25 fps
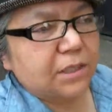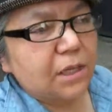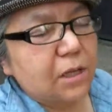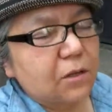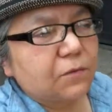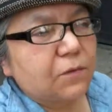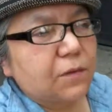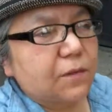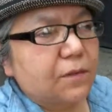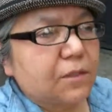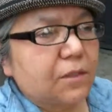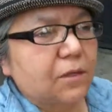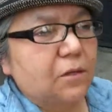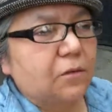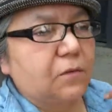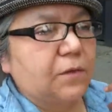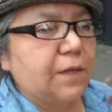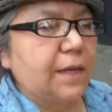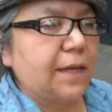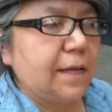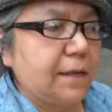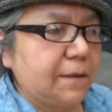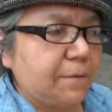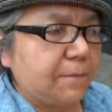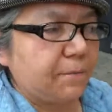So, so
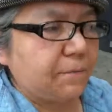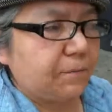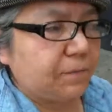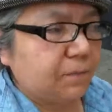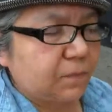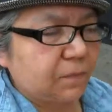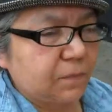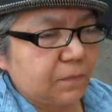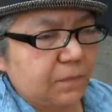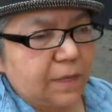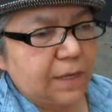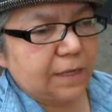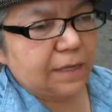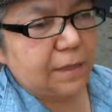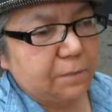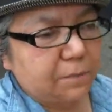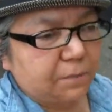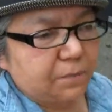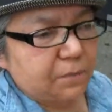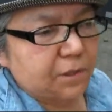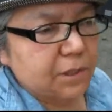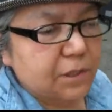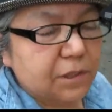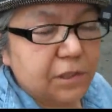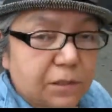they, they
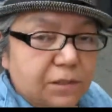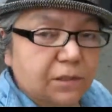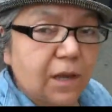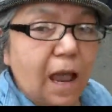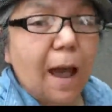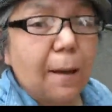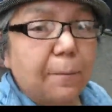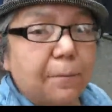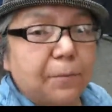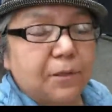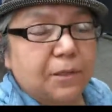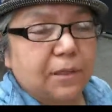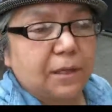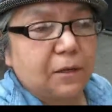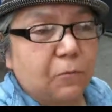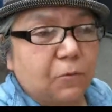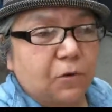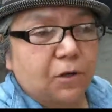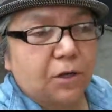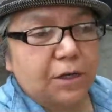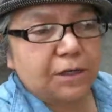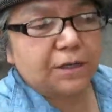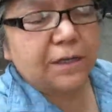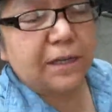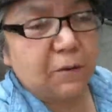just stopped. They
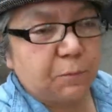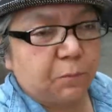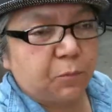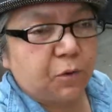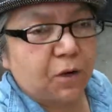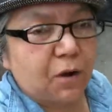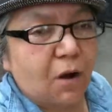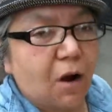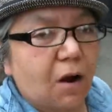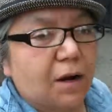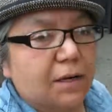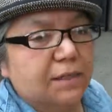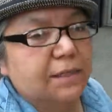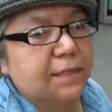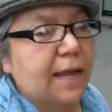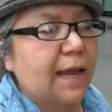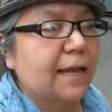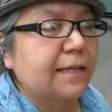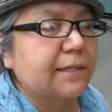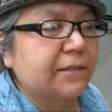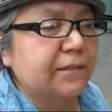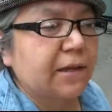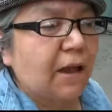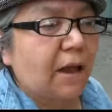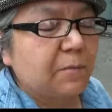weren't going to put a hard
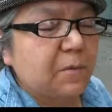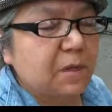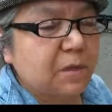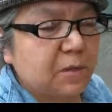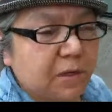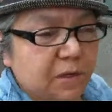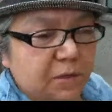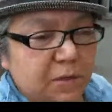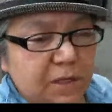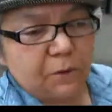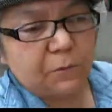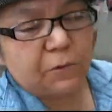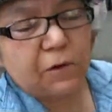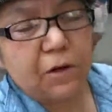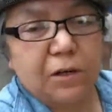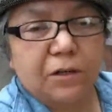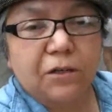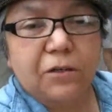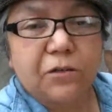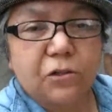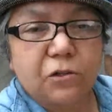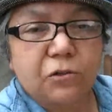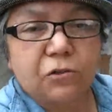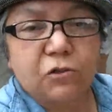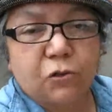cast on me because they were
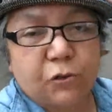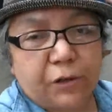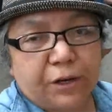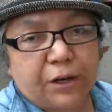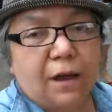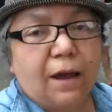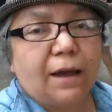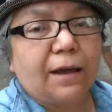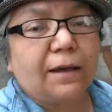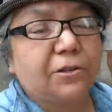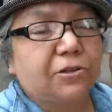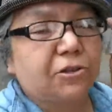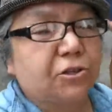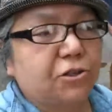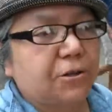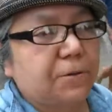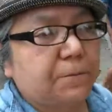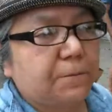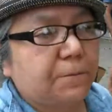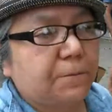going to do triage.